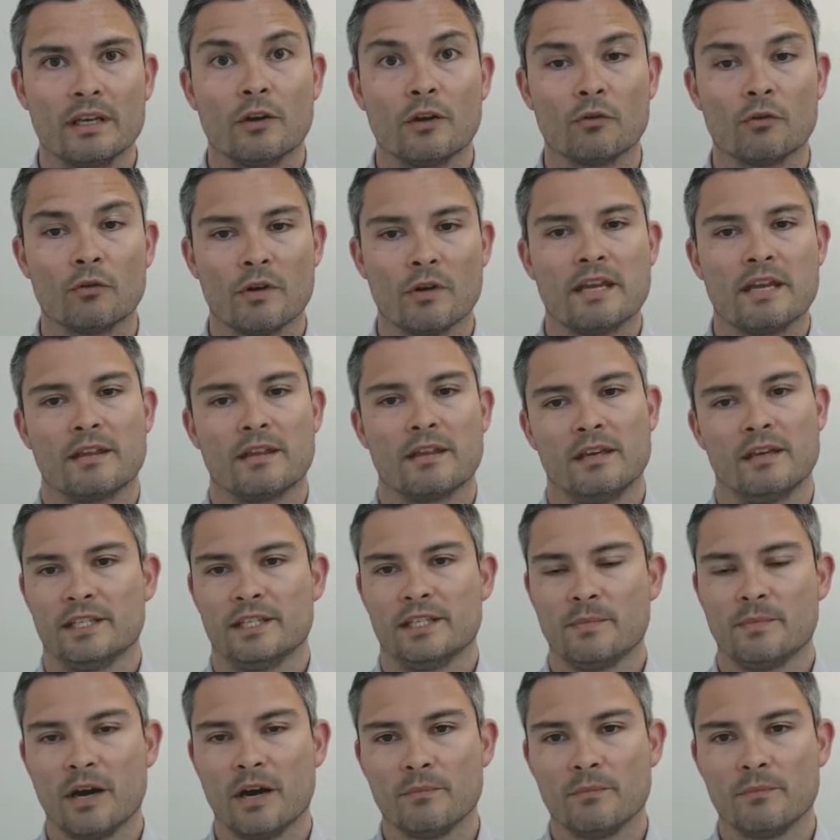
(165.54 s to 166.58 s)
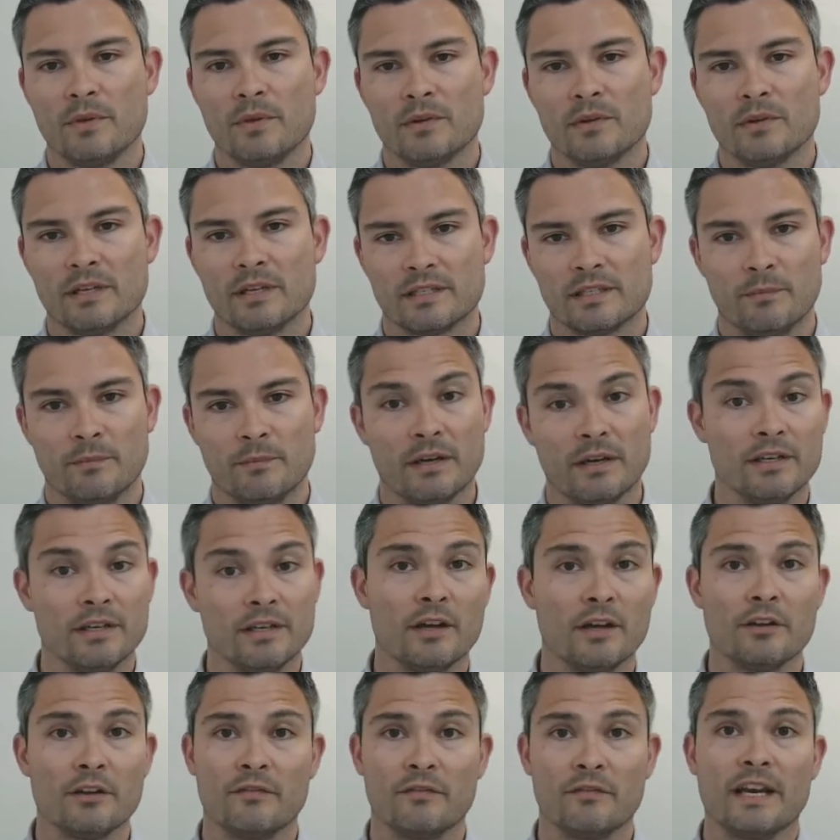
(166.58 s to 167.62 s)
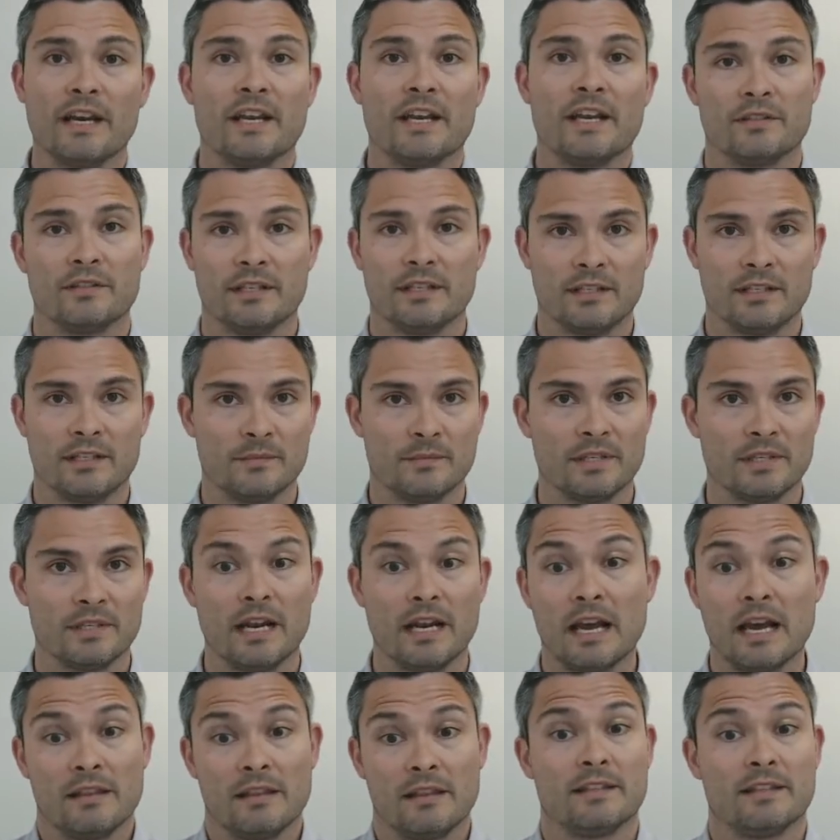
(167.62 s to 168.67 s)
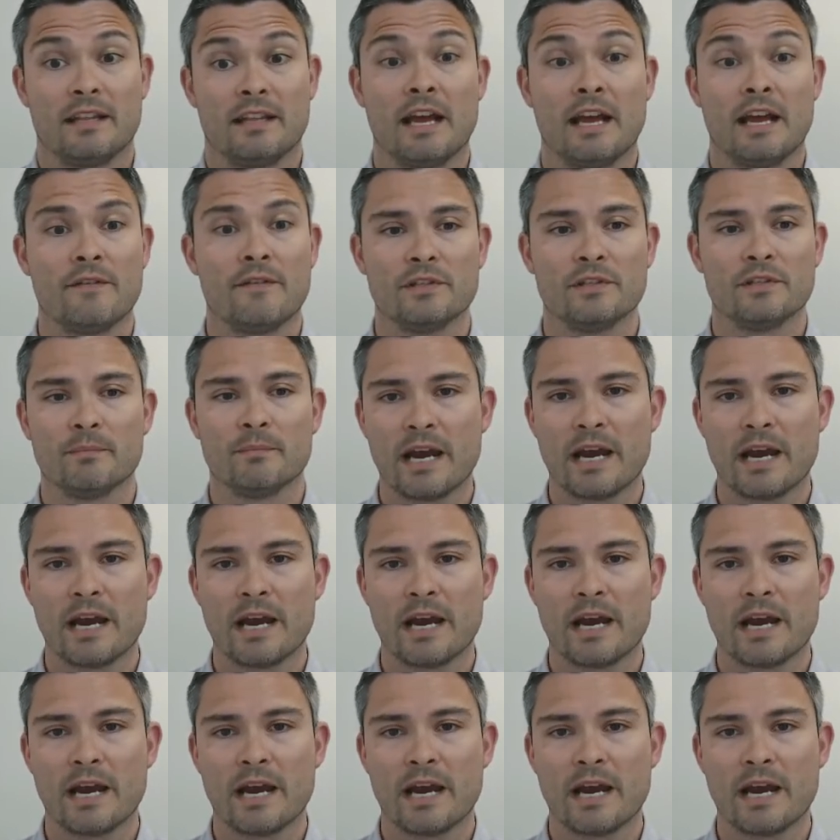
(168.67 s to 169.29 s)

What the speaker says: great things about Munis compared to other financial systems that at least that I've used in my